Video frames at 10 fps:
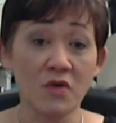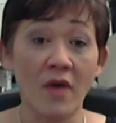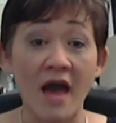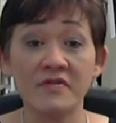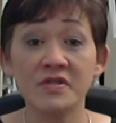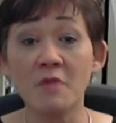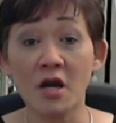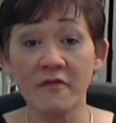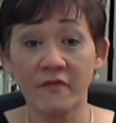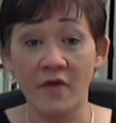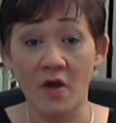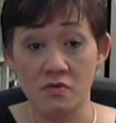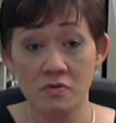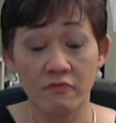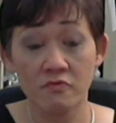you have a
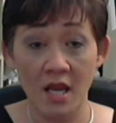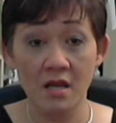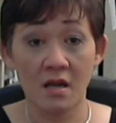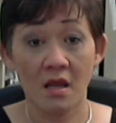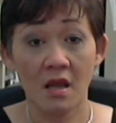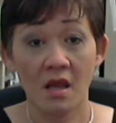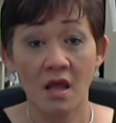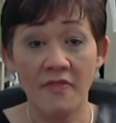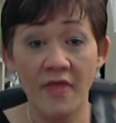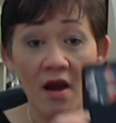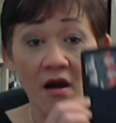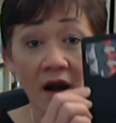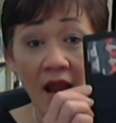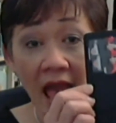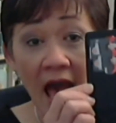smartphone, right, there
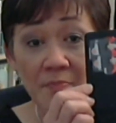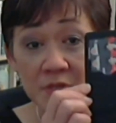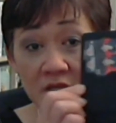are apps,